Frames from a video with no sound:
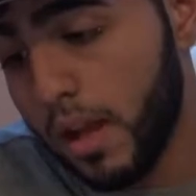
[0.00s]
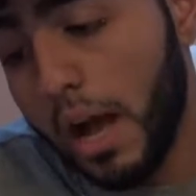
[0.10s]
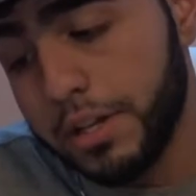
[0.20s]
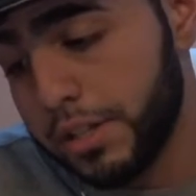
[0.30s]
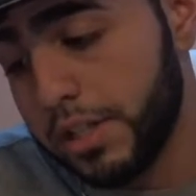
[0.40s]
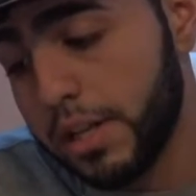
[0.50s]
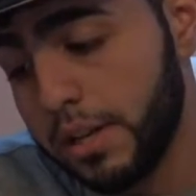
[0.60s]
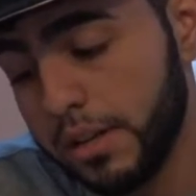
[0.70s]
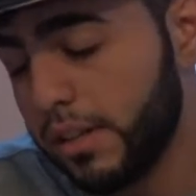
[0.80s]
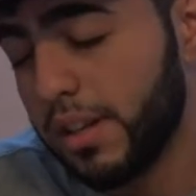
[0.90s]
I just
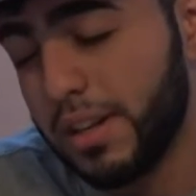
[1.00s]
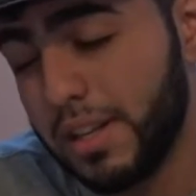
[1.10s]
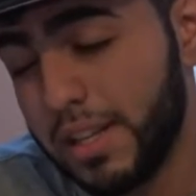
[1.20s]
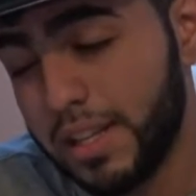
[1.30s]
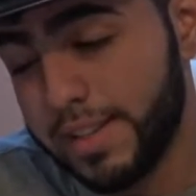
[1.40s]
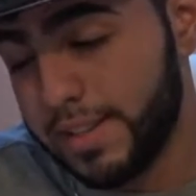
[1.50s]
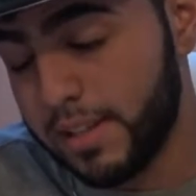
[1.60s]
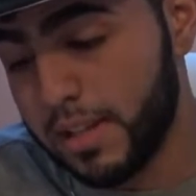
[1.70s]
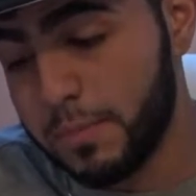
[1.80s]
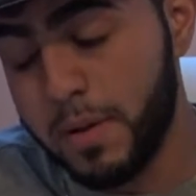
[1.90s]
didn't didn't need this
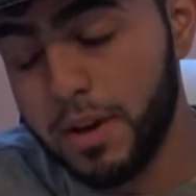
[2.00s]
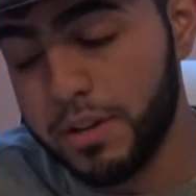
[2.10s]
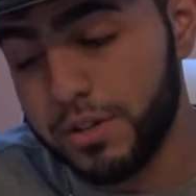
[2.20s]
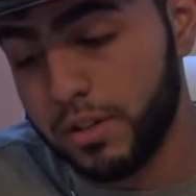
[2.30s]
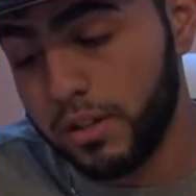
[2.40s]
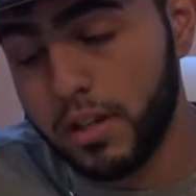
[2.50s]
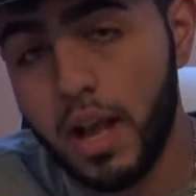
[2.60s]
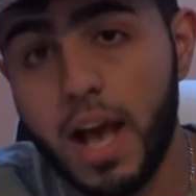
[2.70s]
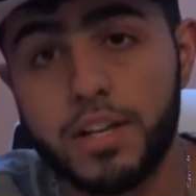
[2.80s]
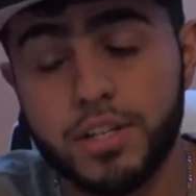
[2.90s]
this parachute.
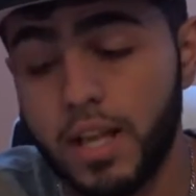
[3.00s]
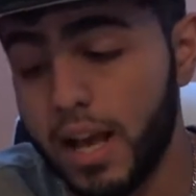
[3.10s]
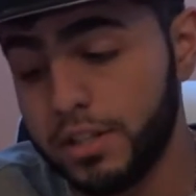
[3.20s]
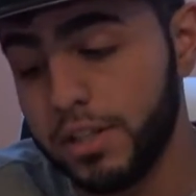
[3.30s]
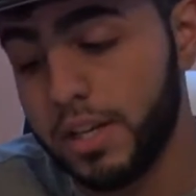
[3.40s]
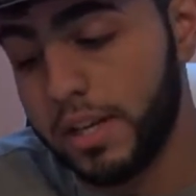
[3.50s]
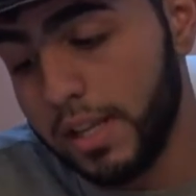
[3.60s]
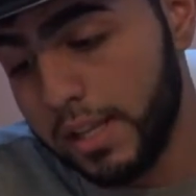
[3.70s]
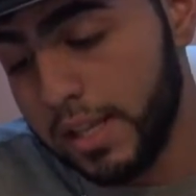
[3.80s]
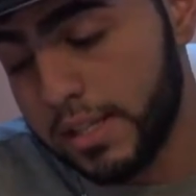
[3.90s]
I just actually didn't
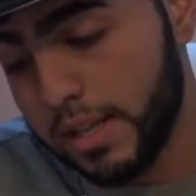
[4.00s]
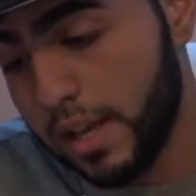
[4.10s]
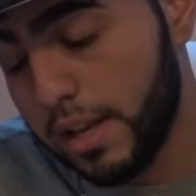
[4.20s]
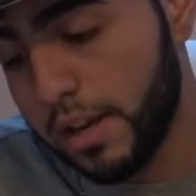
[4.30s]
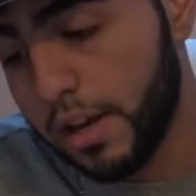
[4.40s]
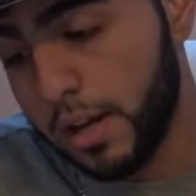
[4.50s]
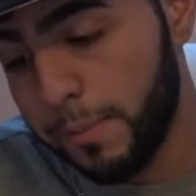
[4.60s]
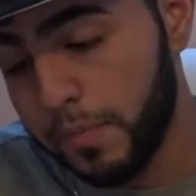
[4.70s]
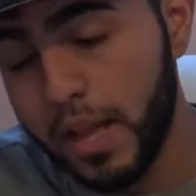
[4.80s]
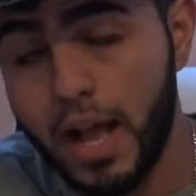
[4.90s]
need these, and
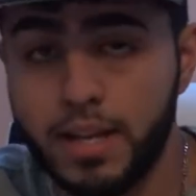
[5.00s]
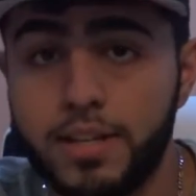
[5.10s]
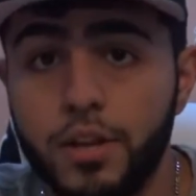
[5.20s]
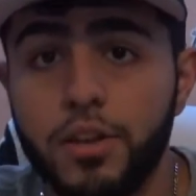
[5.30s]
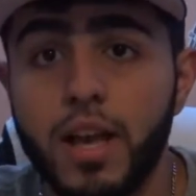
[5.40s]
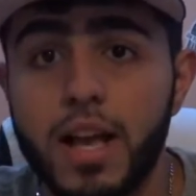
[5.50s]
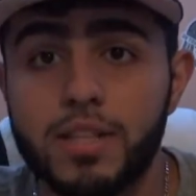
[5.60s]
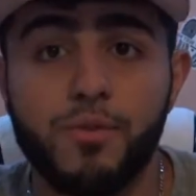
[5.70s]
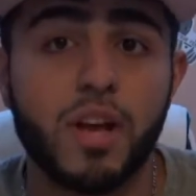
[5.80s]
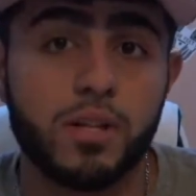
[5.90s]
um, I did tell you
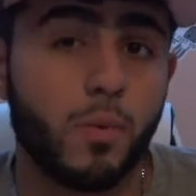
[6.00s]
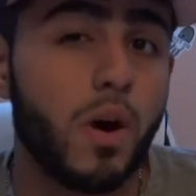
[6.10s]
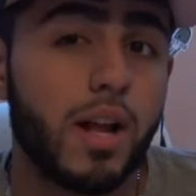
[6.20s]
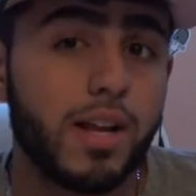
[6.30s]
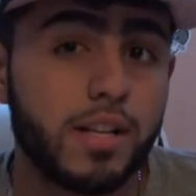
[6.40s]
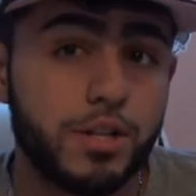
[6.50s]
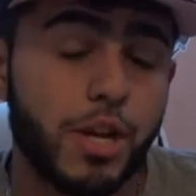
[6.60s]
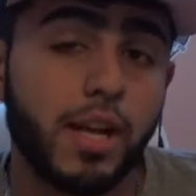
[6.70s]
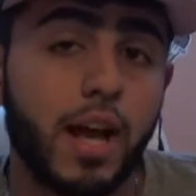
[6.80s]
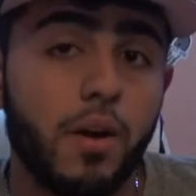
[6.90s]
guys if you guys wanted to
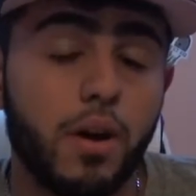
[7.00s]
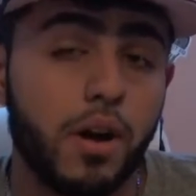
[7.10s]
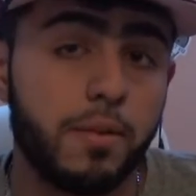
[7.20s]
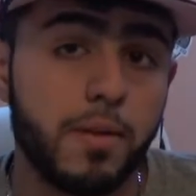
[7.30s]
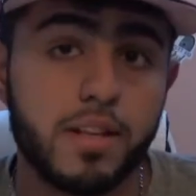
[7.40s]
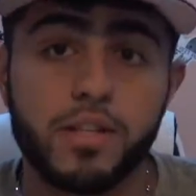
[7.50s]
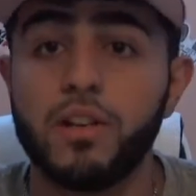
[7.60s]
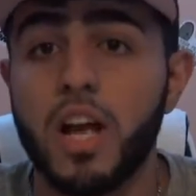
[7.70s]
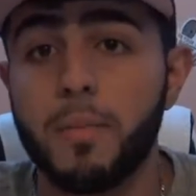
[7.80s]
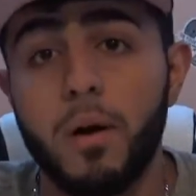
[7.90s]
check out on
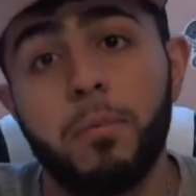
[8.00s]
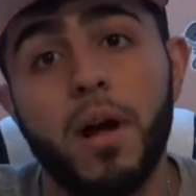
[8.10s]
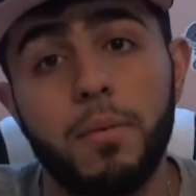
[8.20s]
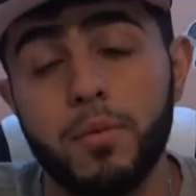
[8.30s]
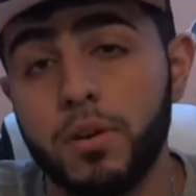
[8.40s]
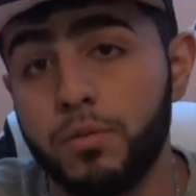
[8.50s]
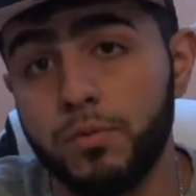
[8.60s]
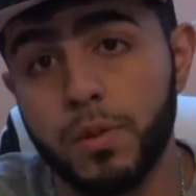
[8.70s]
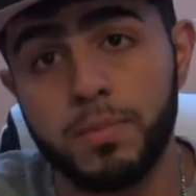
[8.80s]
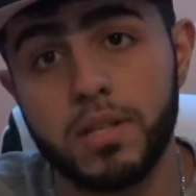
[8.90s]
Instagram, I probably would have
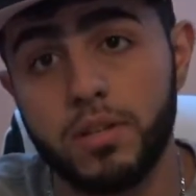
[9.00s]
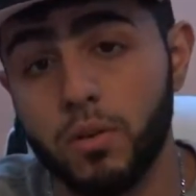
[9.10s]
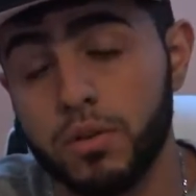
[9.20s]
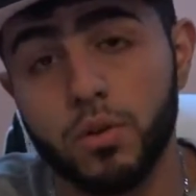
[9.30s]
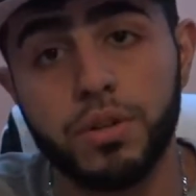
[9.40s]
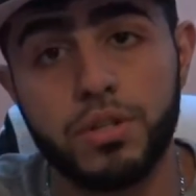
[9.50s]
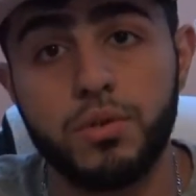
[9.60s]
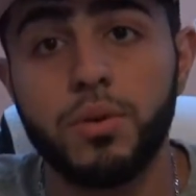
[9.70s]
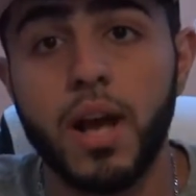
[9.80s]
flipped it to, or sold it to you